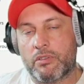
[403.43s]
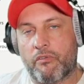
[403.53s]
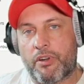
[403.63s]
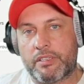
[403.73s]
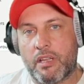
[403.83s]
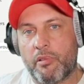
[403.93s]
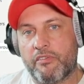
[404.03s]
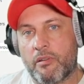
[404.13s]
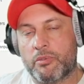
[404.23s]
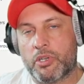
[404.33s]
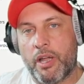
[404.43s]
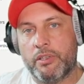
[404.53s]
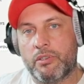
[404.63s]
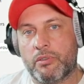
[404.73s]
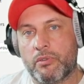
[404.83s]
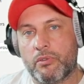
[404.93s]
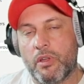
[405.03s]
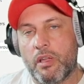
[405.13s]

So for example, if I'm trying to